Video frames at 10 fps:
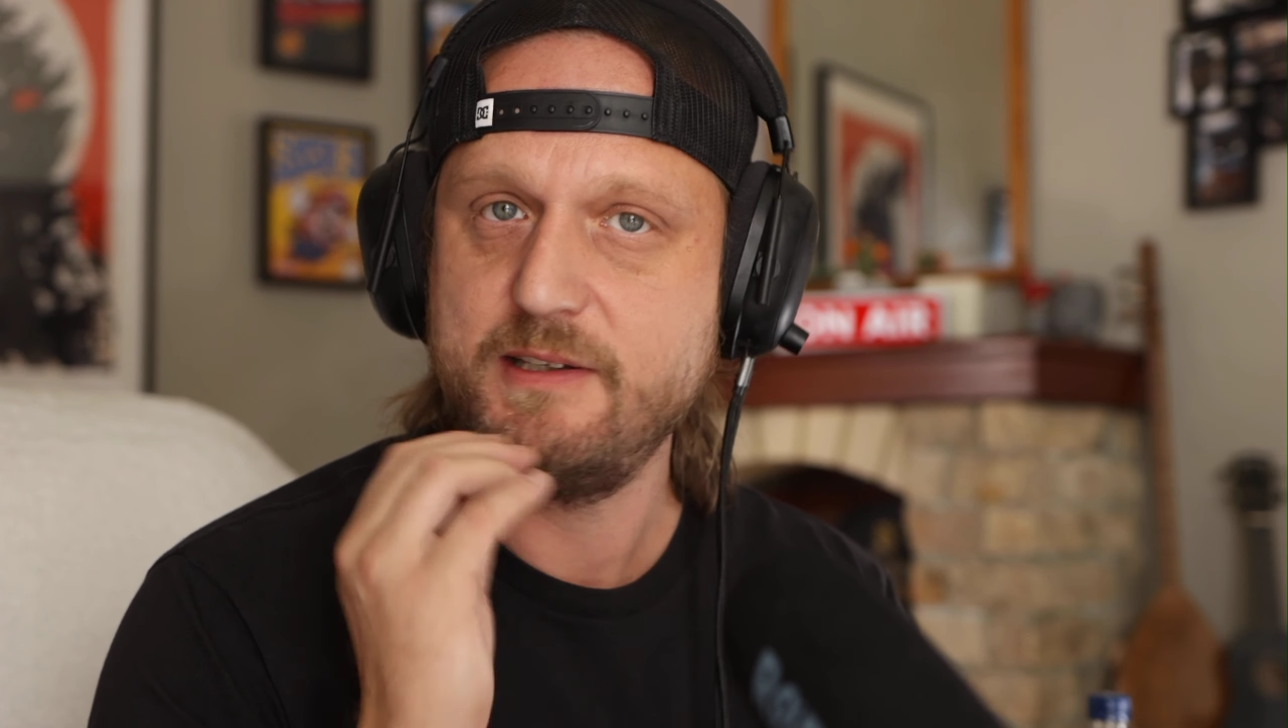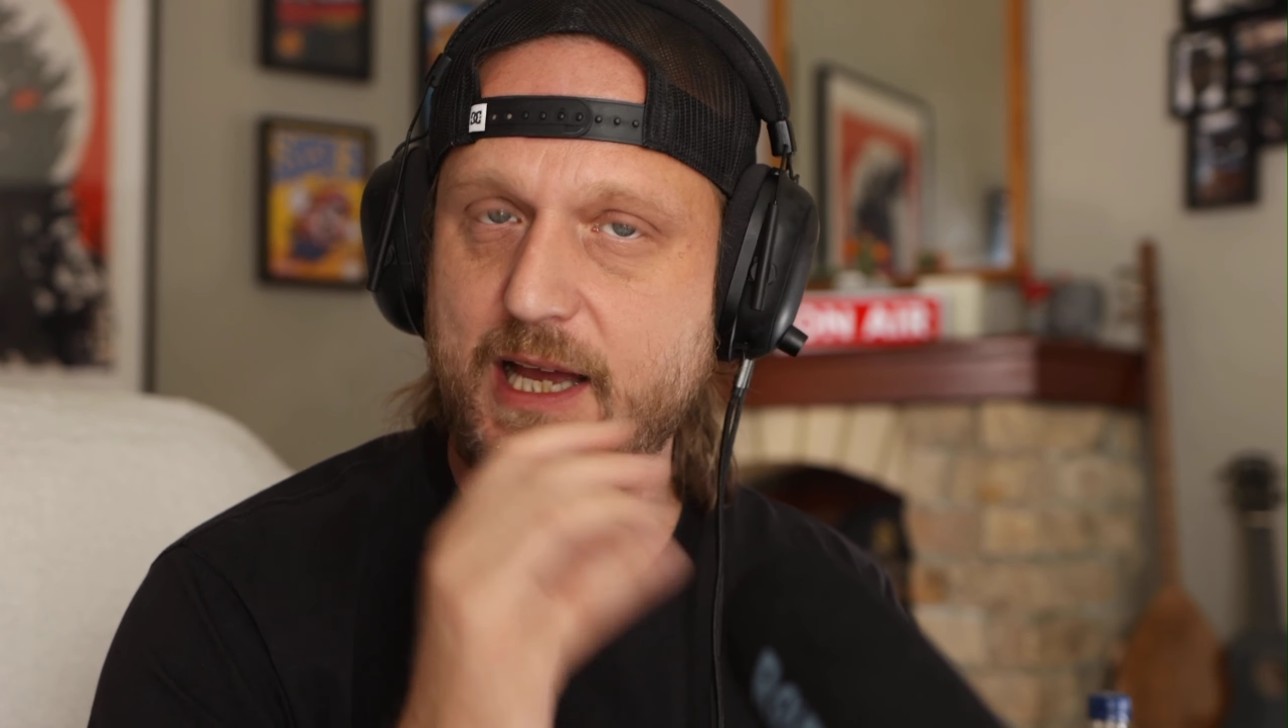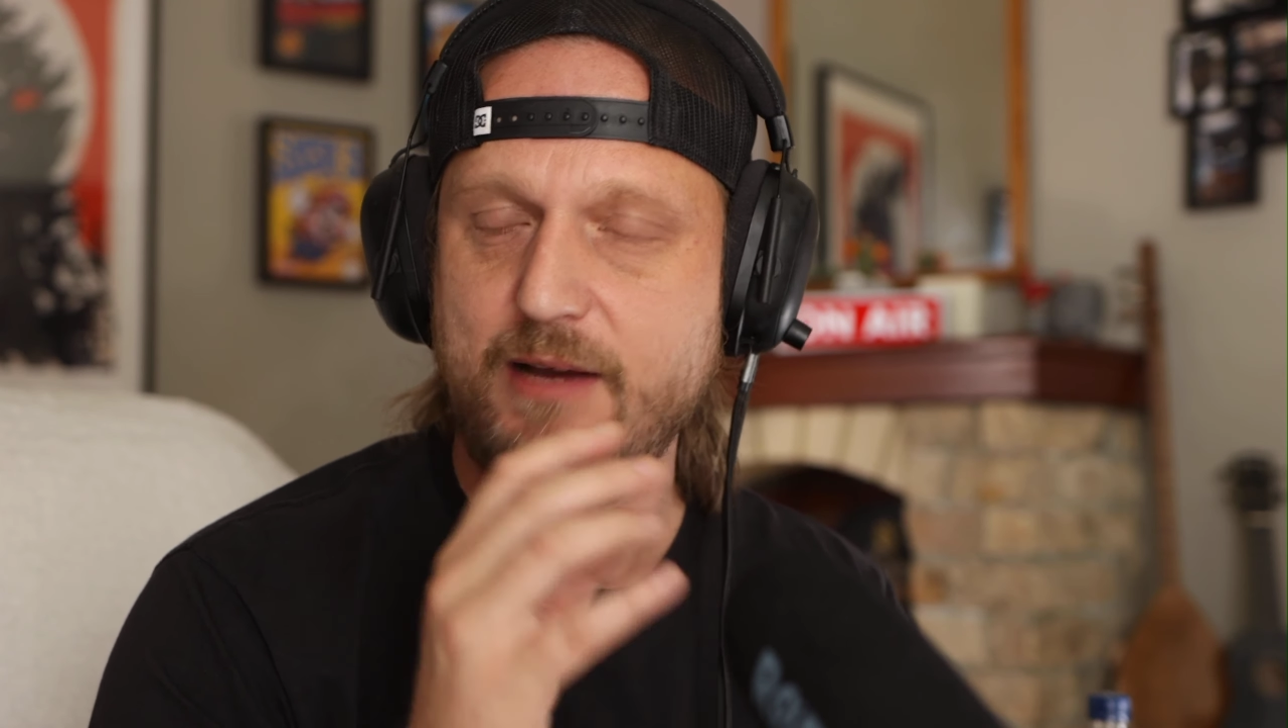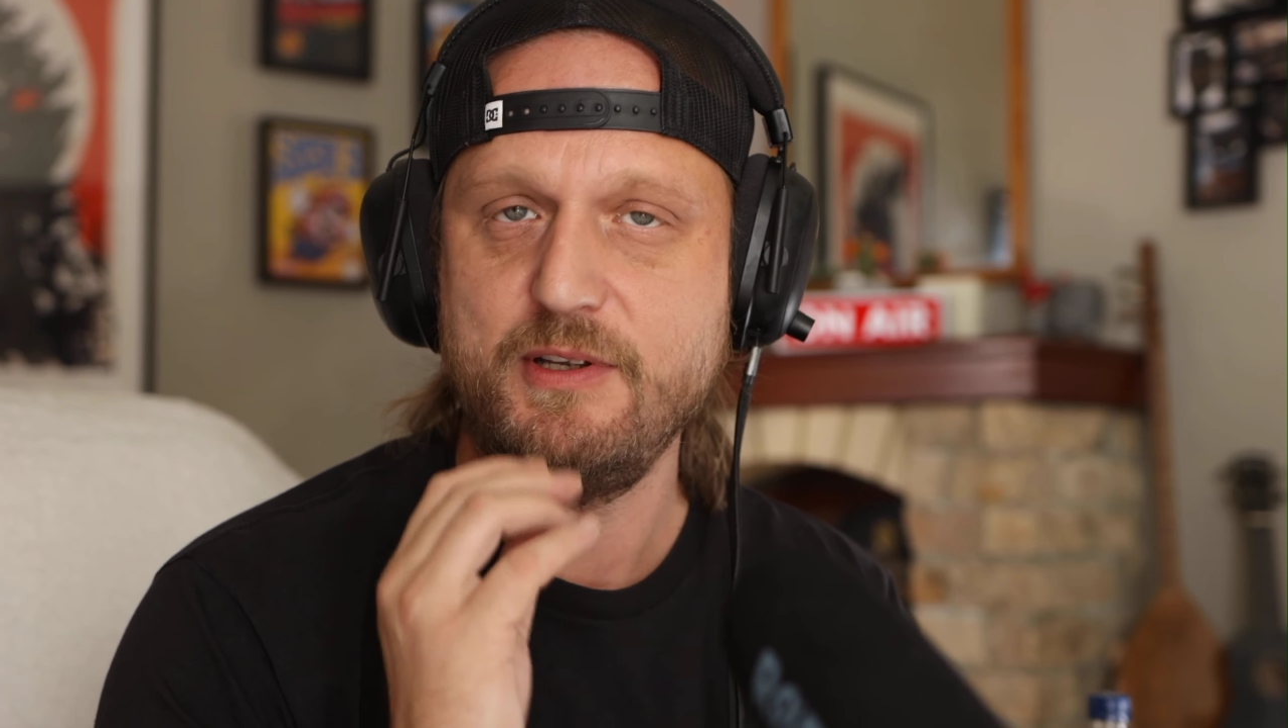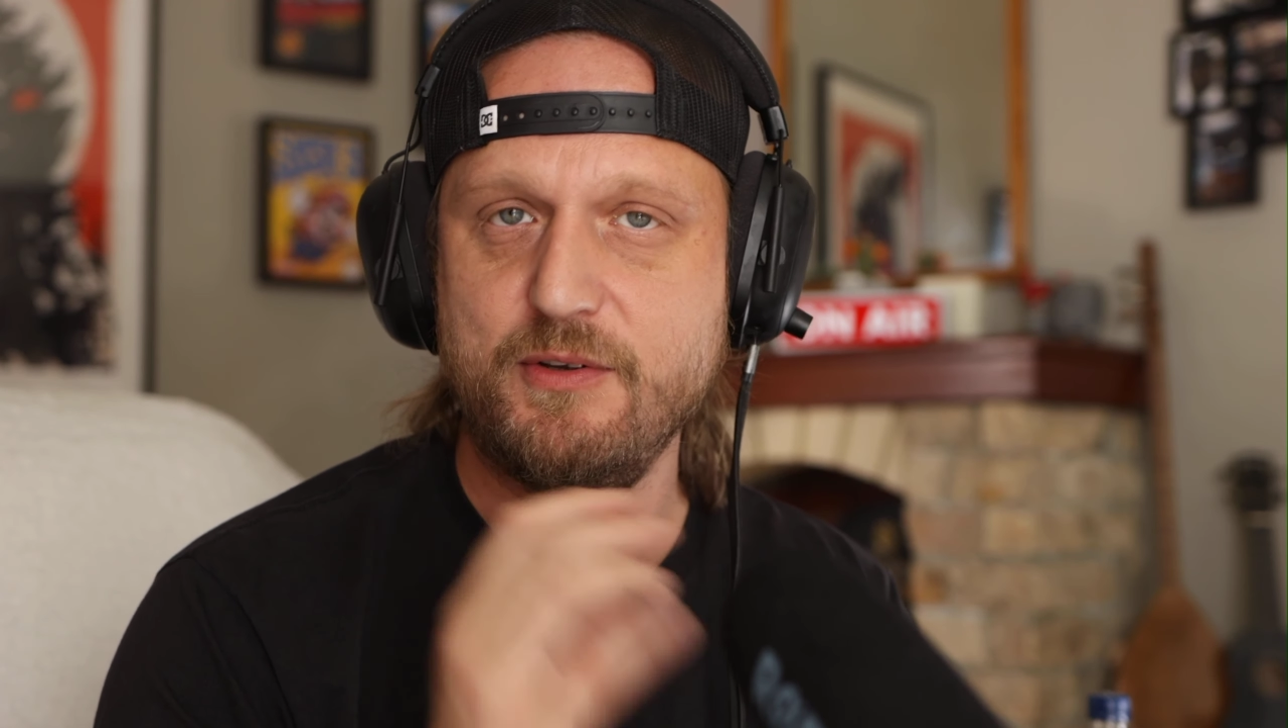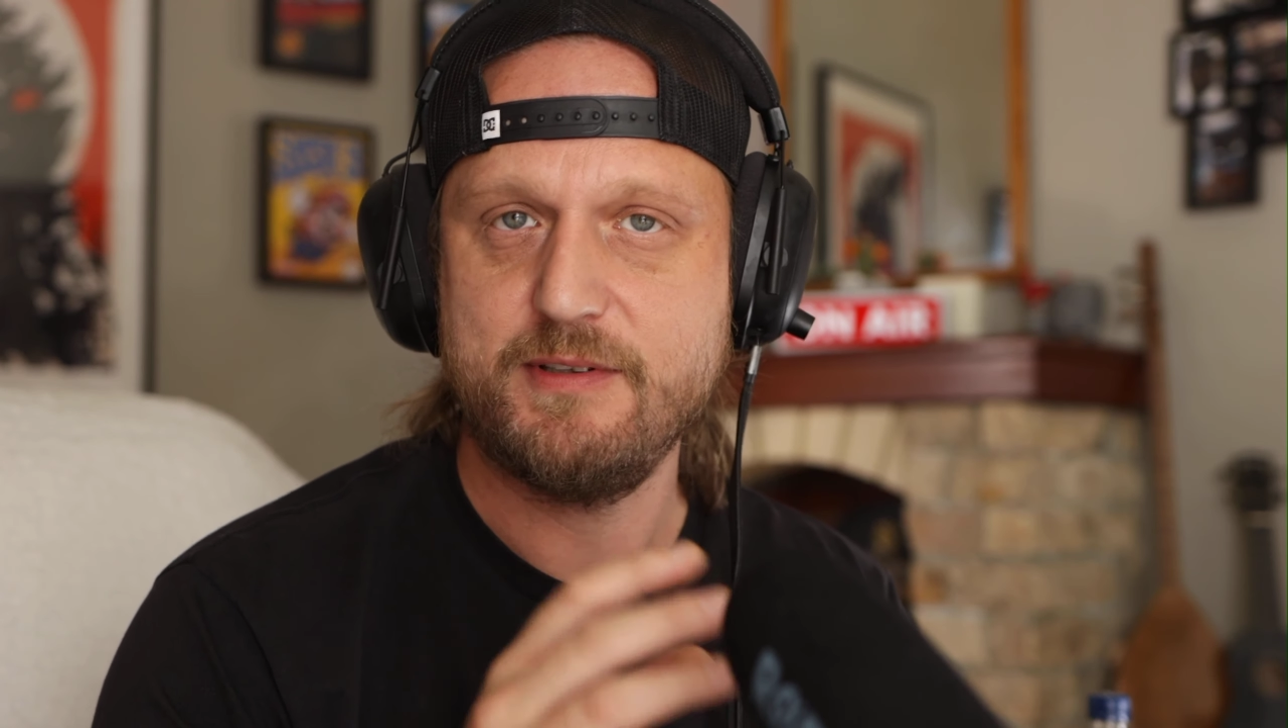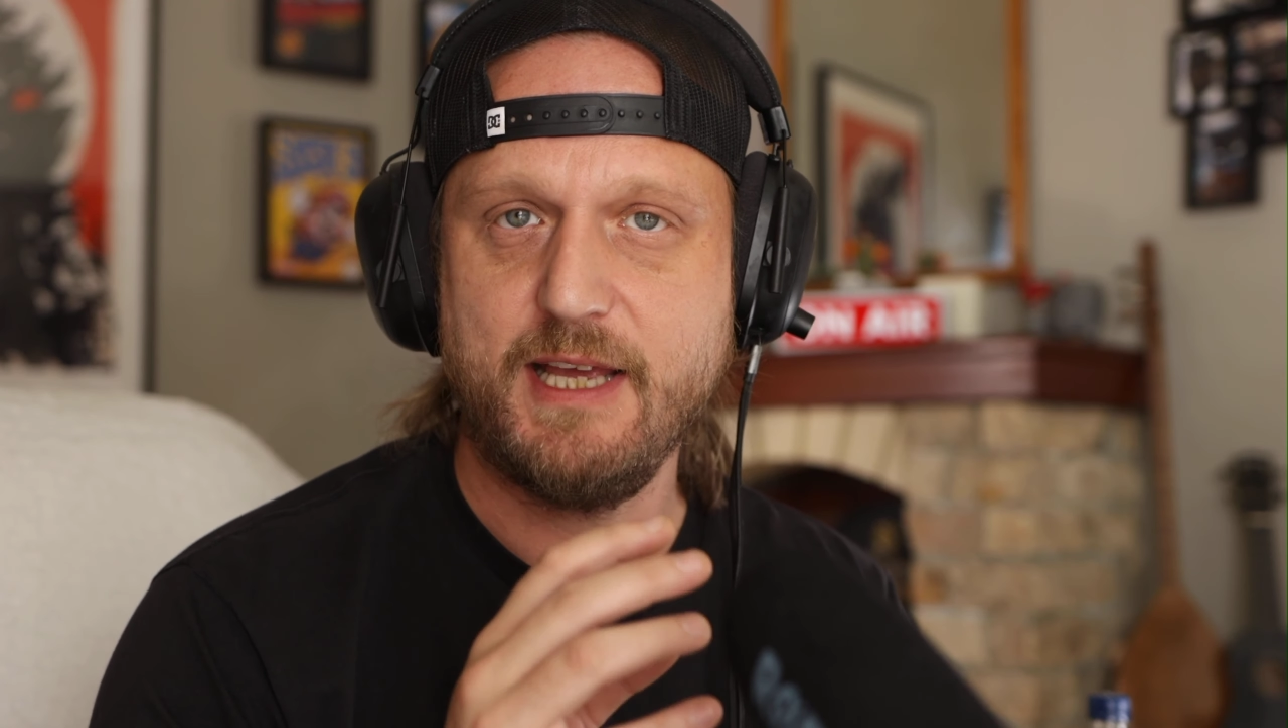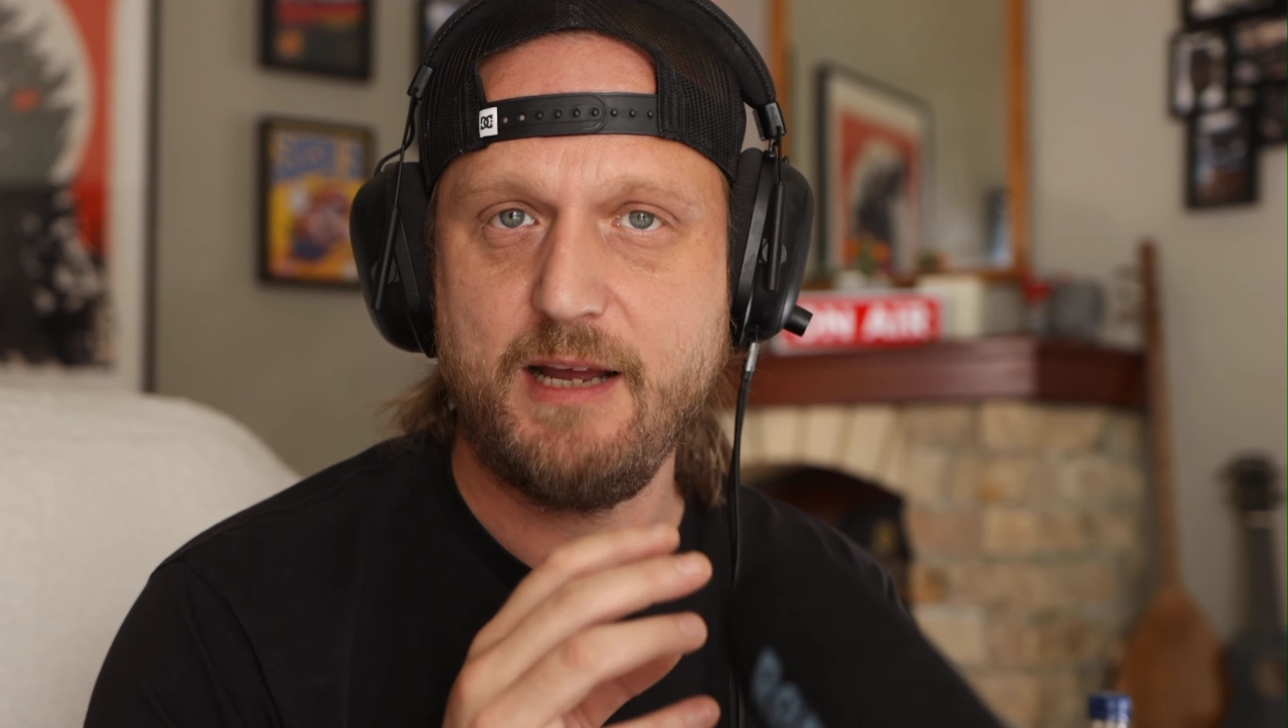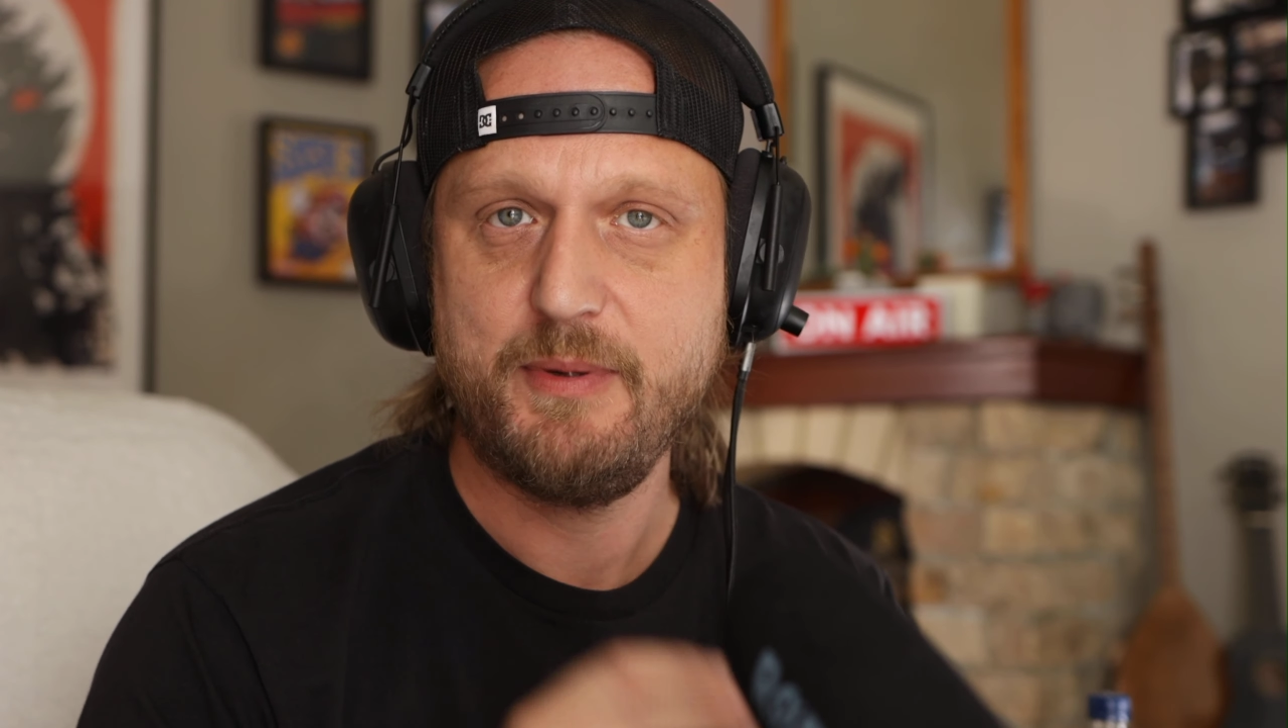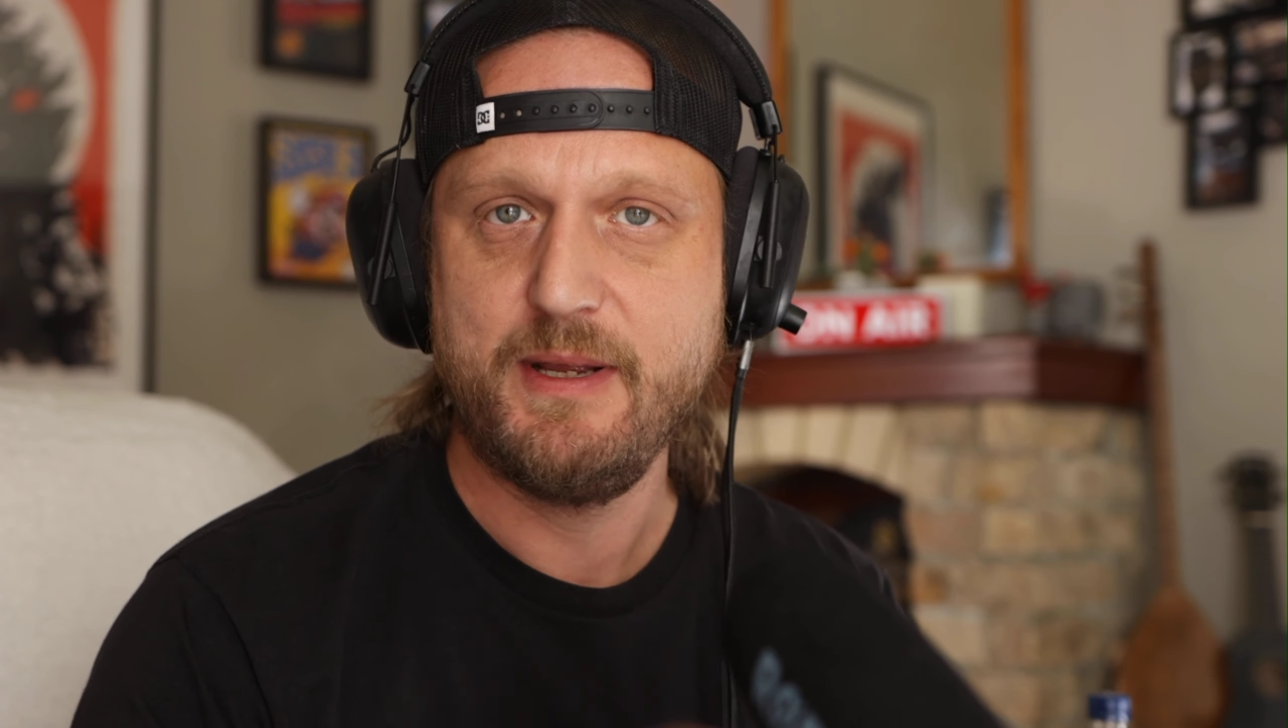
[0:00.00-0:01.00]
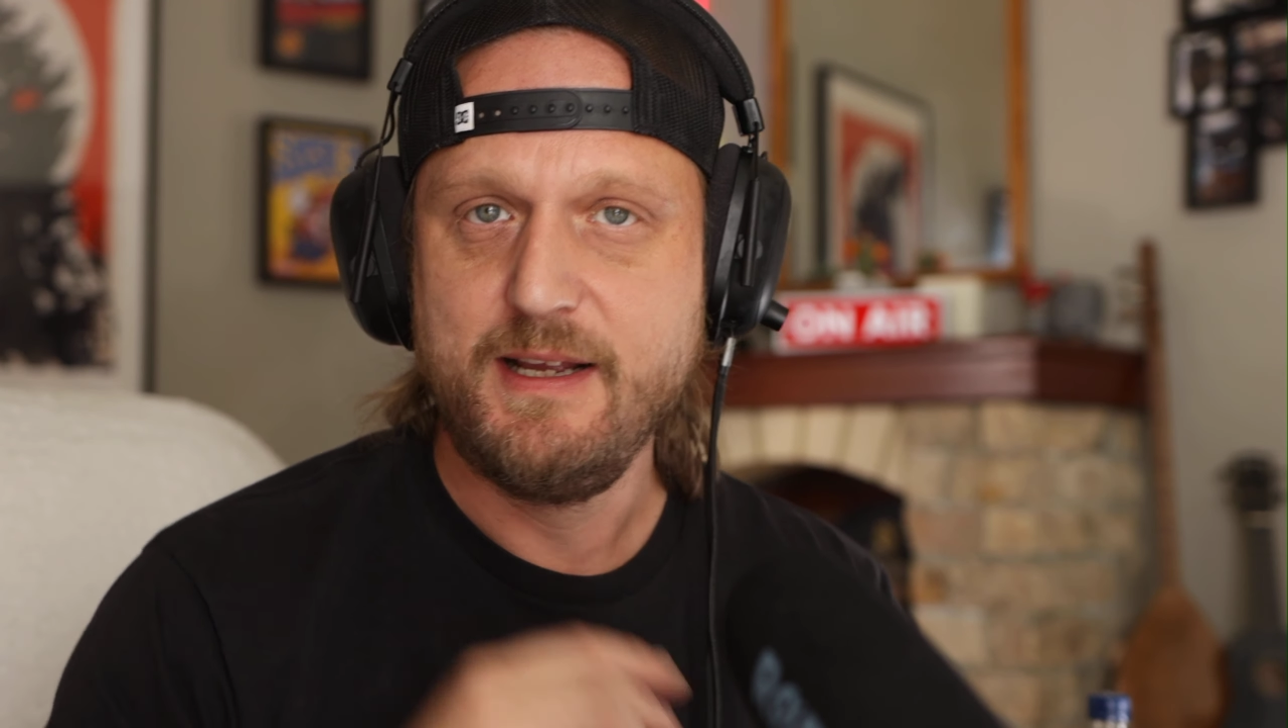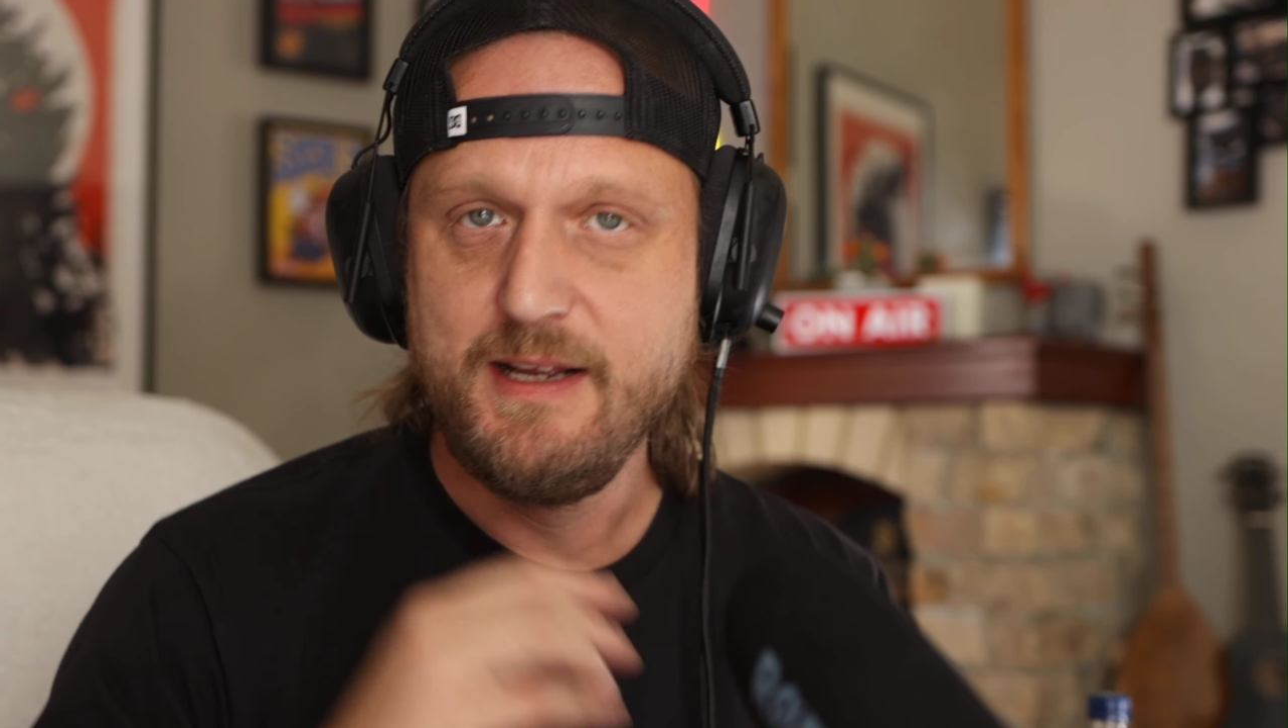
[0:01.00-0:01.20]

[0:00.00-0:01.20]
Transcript: to have in your setup.